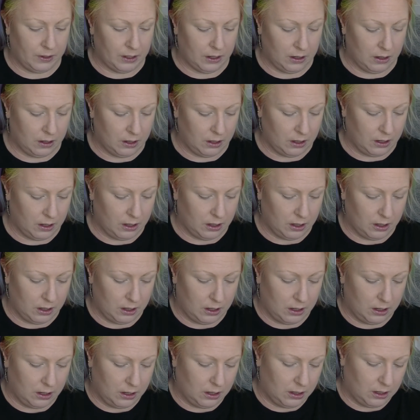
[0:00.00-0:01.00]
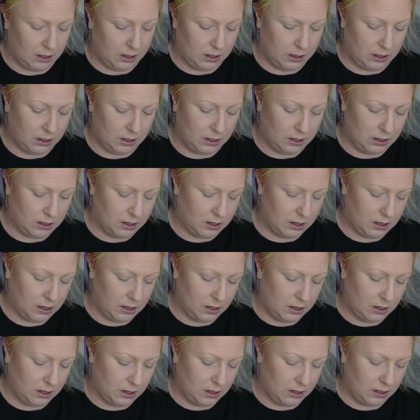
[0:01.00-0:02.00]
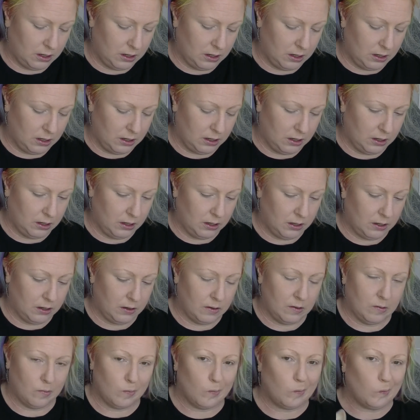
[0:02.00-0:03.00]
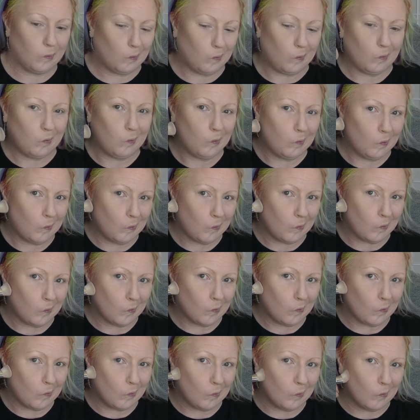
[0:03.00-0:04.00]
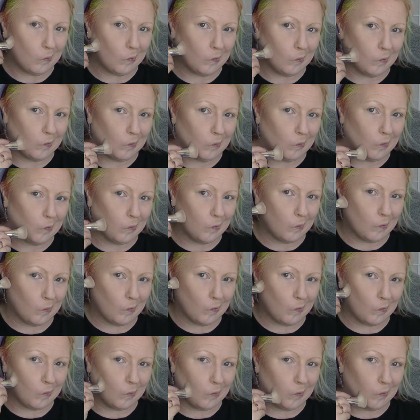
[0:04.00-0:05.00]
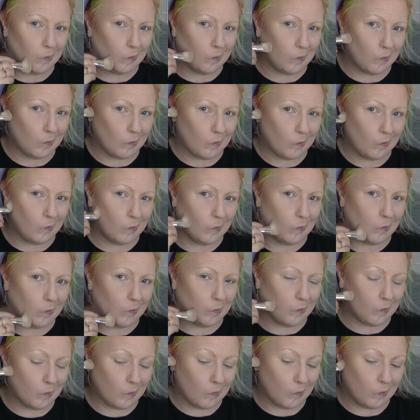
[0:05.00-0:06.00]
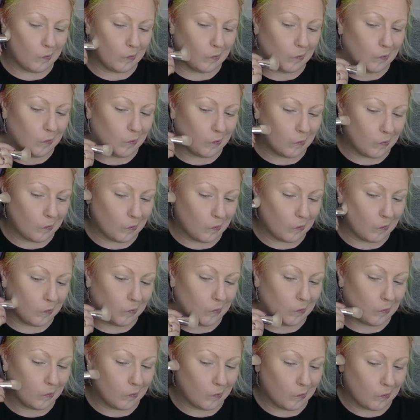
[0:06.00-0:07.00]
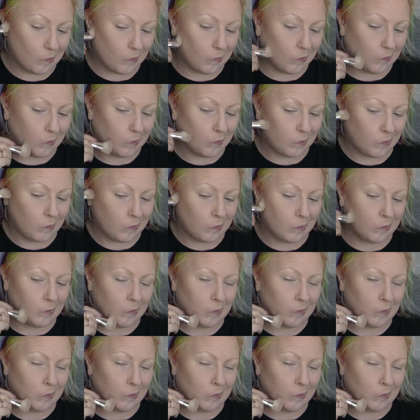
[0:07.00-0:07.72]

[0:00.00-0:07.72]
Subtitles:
Nothing is said.